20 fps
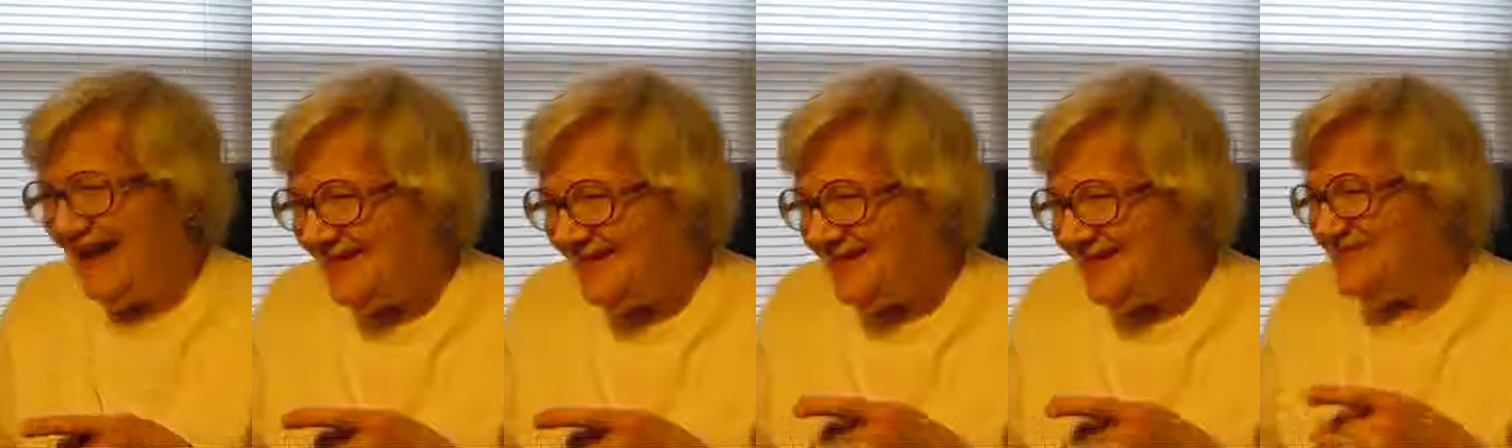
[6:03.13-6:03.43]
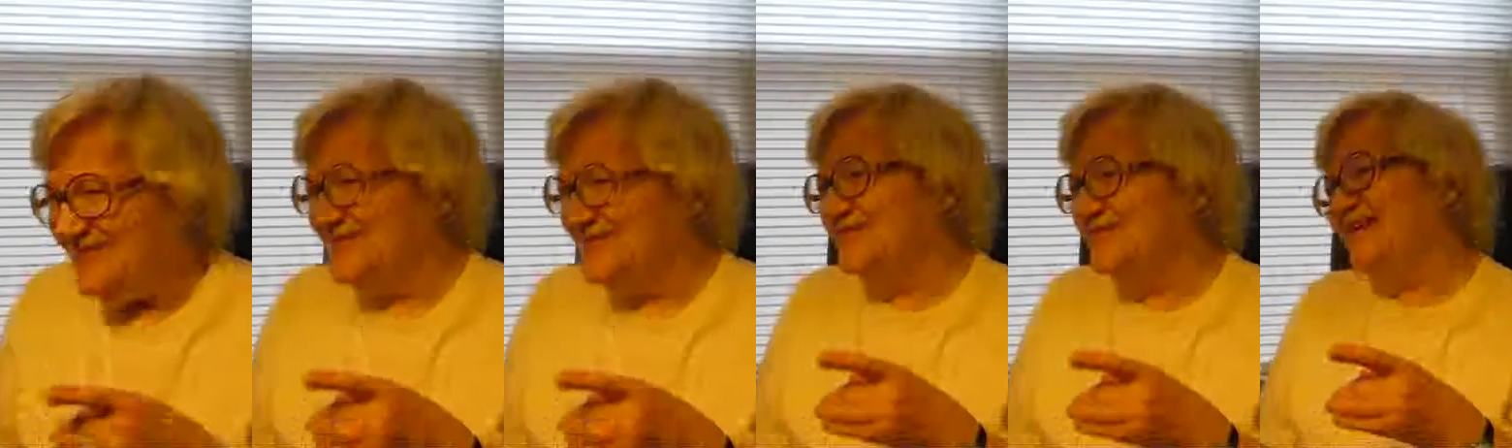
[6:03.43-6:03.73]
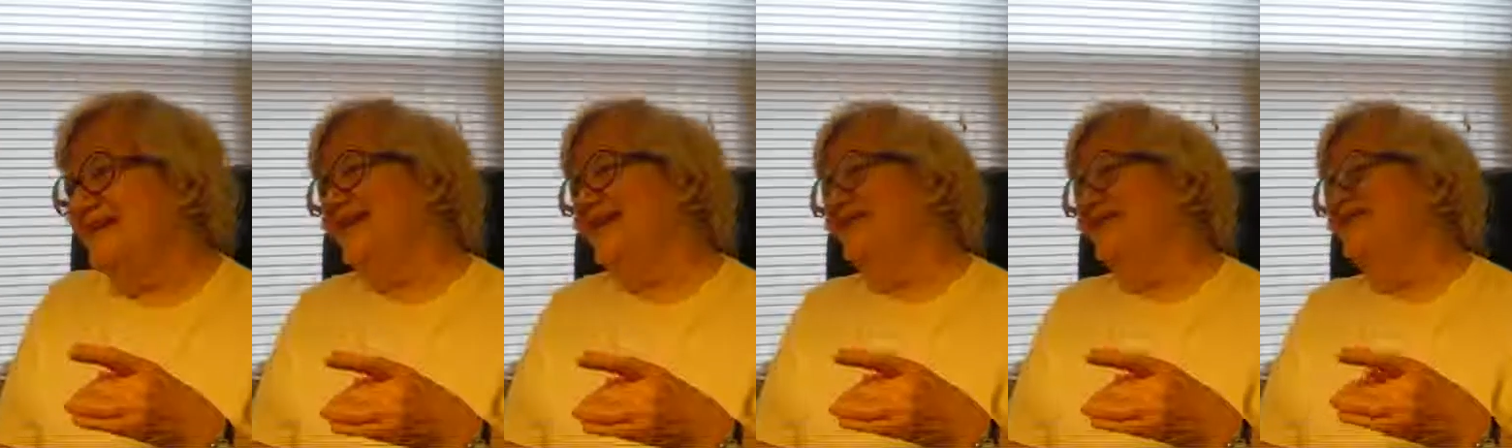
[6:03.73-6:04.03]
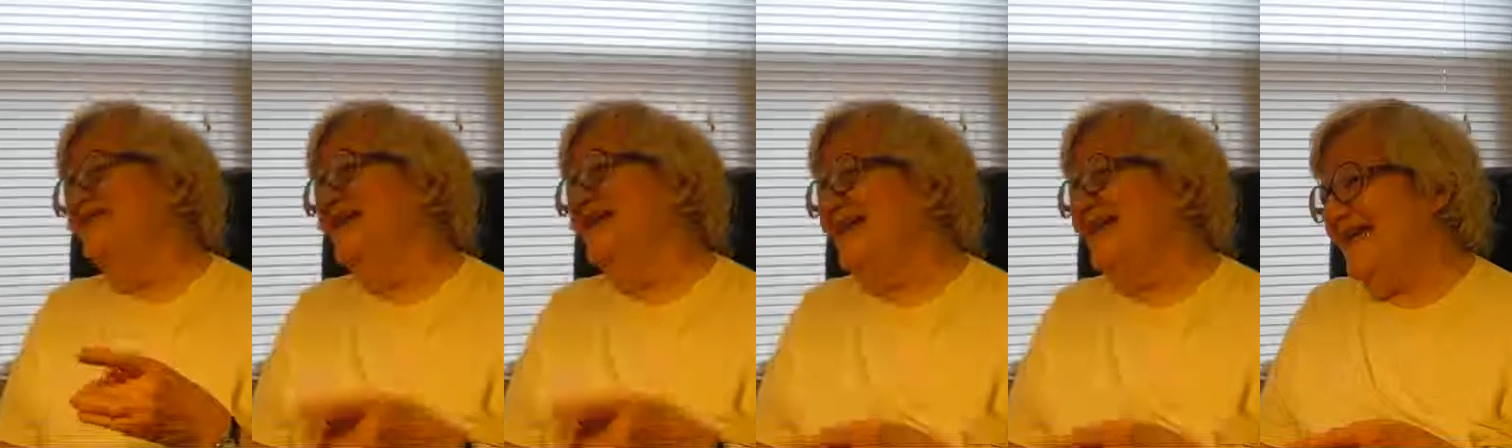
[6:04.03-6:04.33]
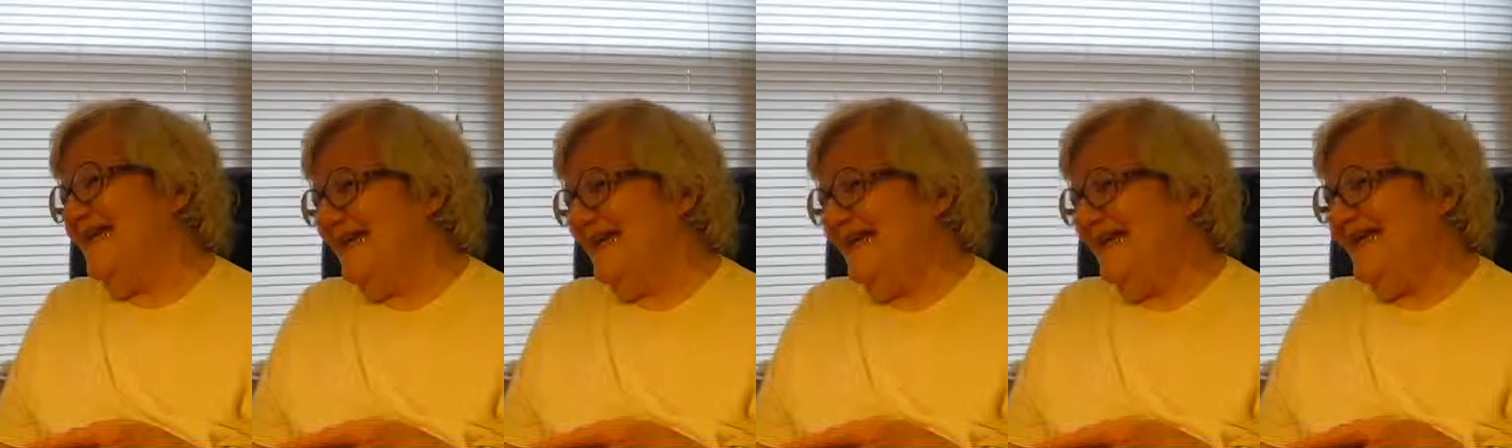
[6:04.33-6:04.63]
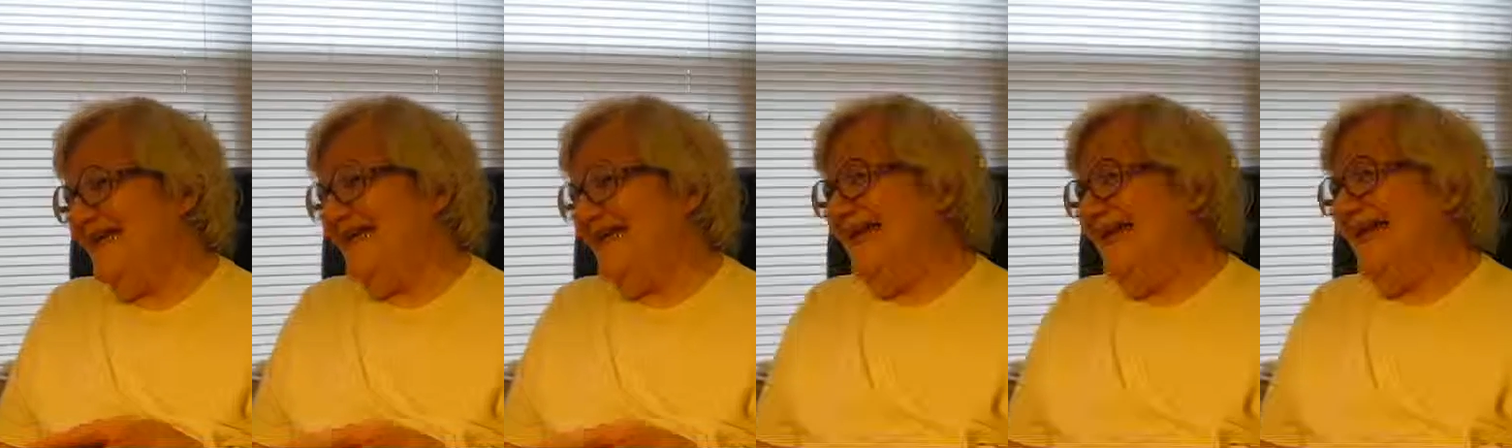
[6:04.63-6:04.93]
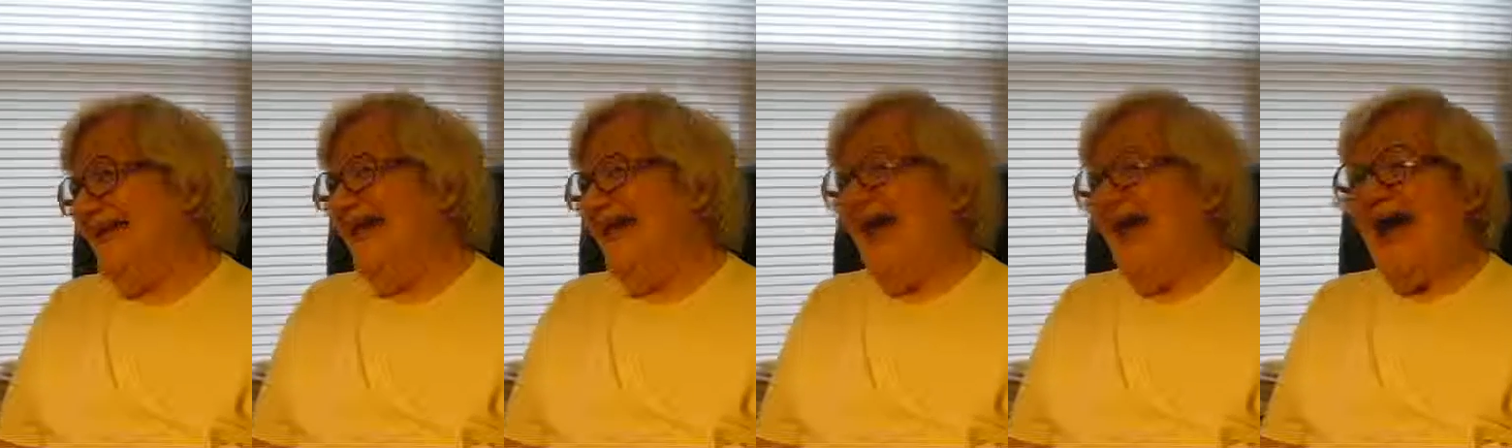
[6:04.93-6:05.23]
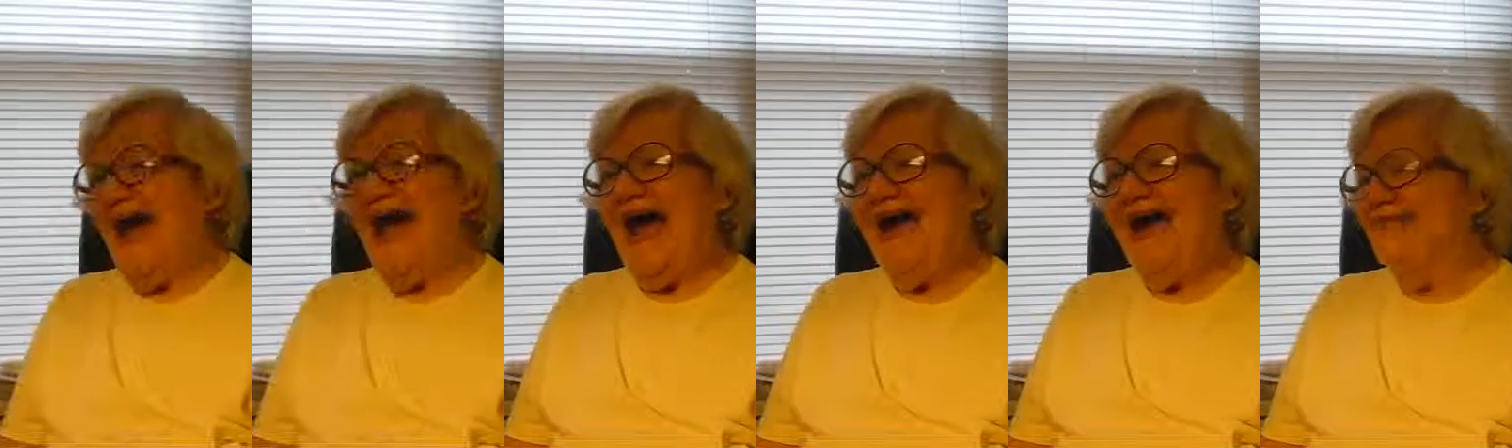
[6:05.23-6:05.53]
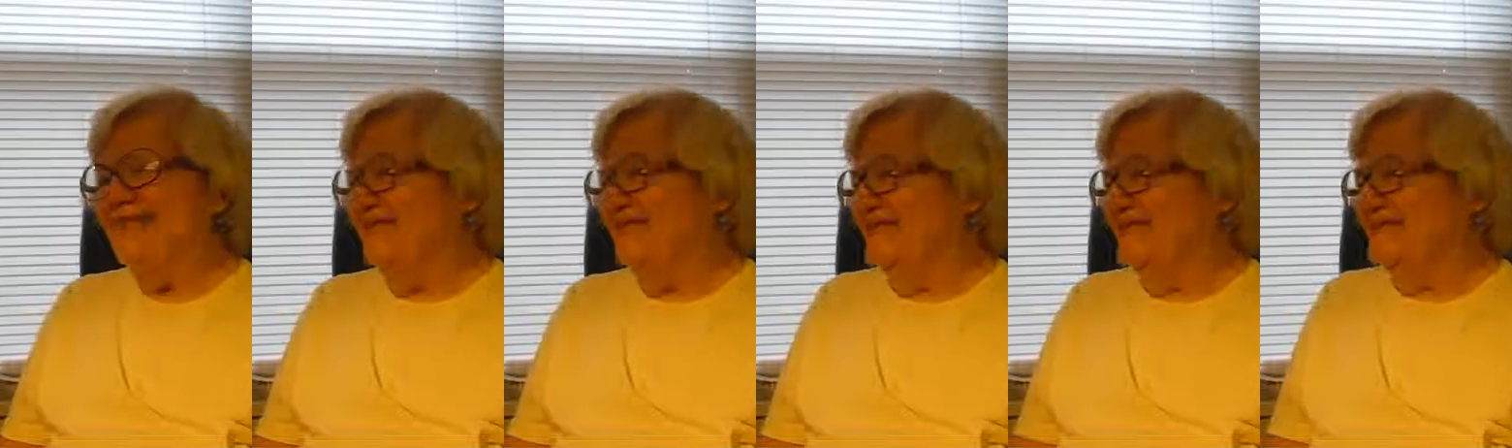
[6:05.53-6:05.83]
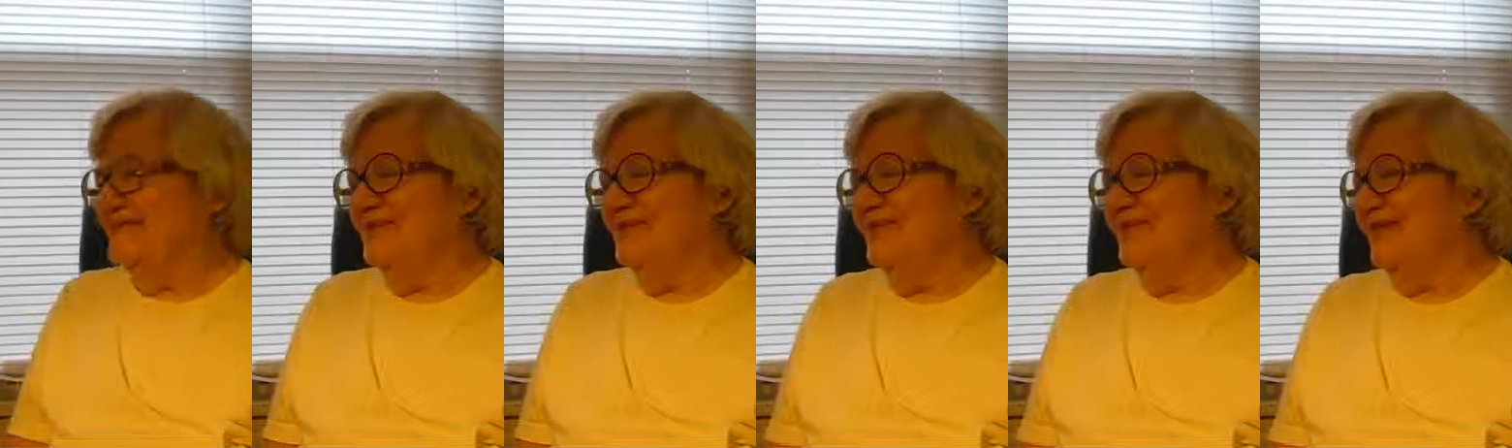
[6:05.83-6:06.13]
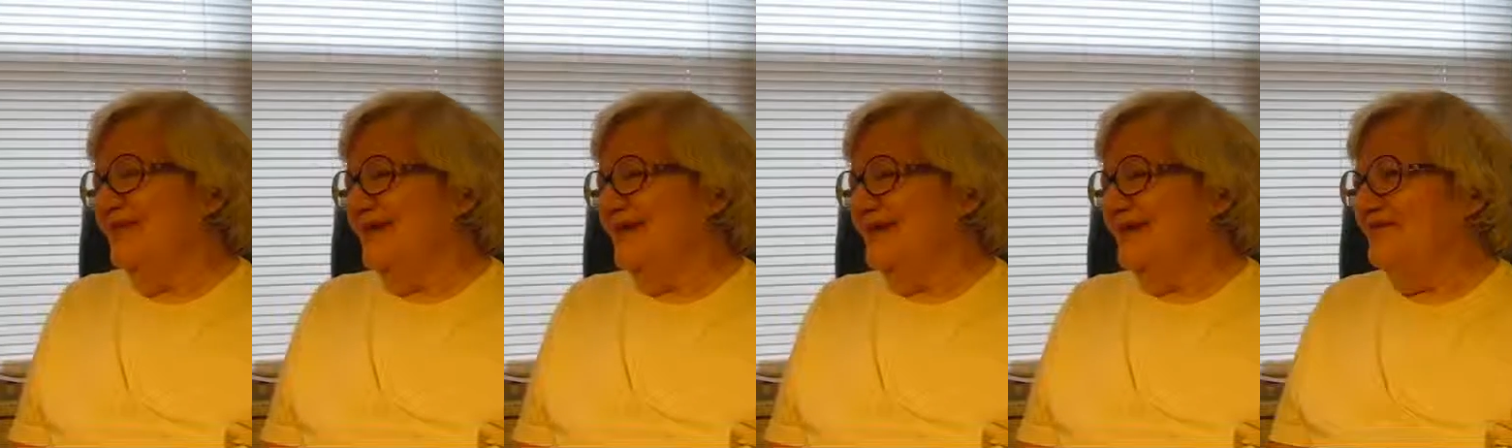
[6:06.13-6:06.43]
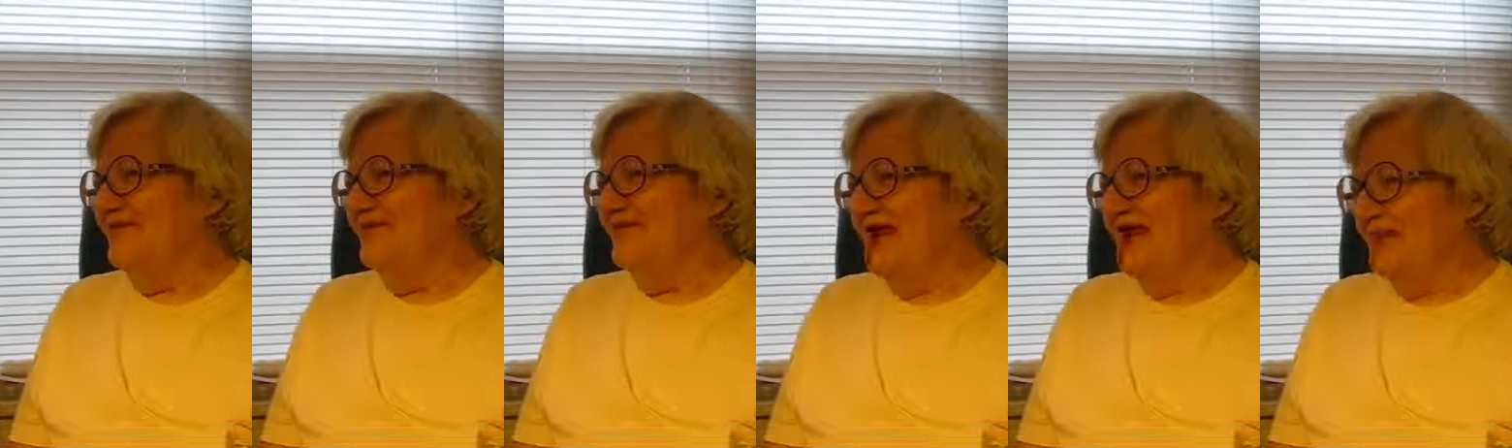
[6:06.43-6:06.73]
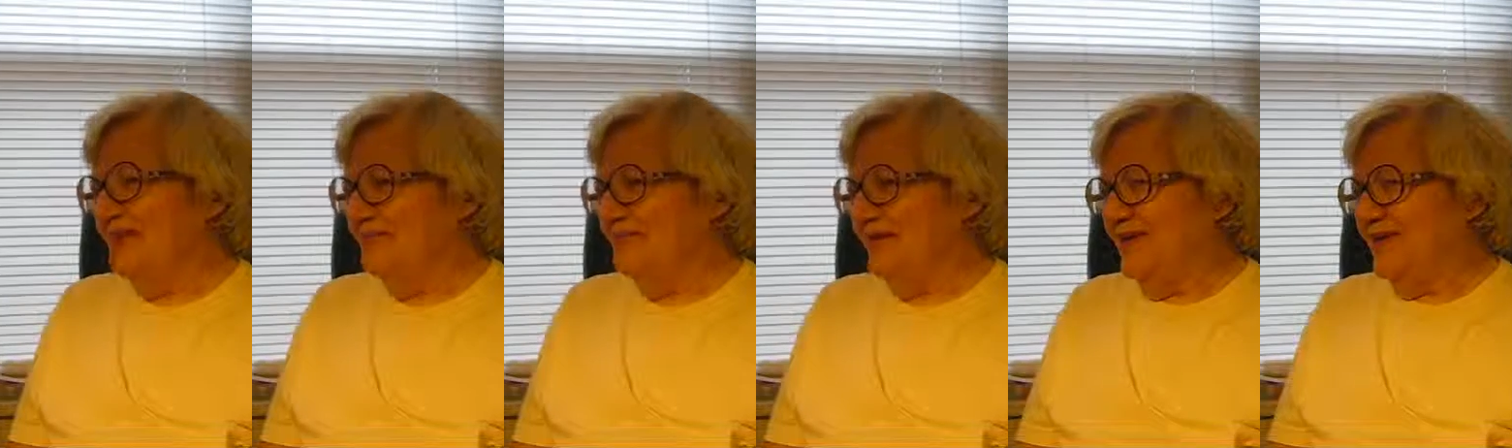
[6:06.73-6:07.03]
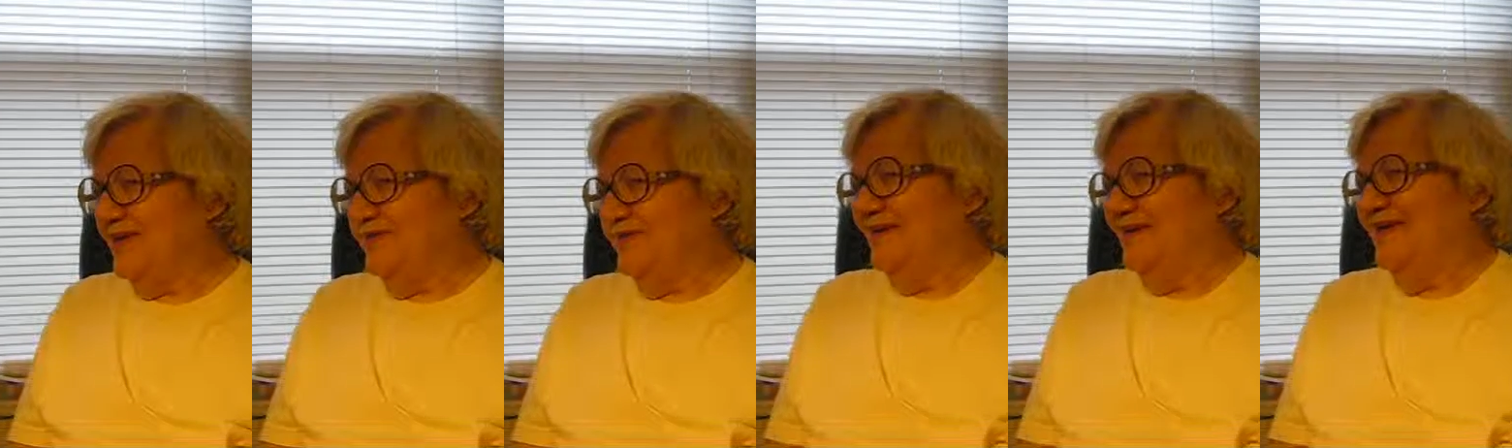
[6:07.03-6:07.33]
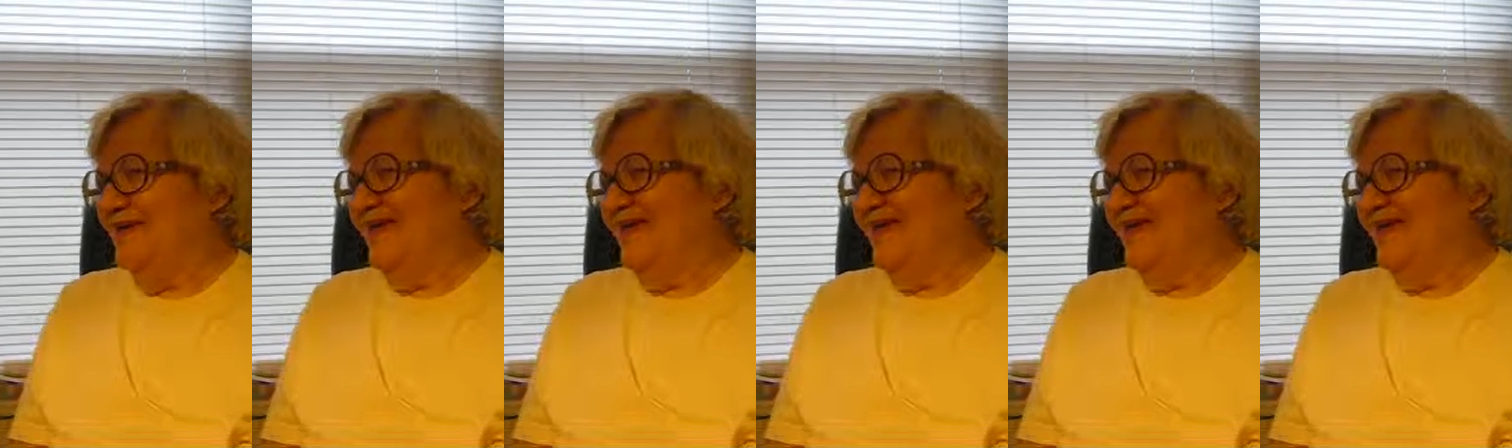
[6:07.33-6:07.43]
think it's really funny. I don't remember any fat people.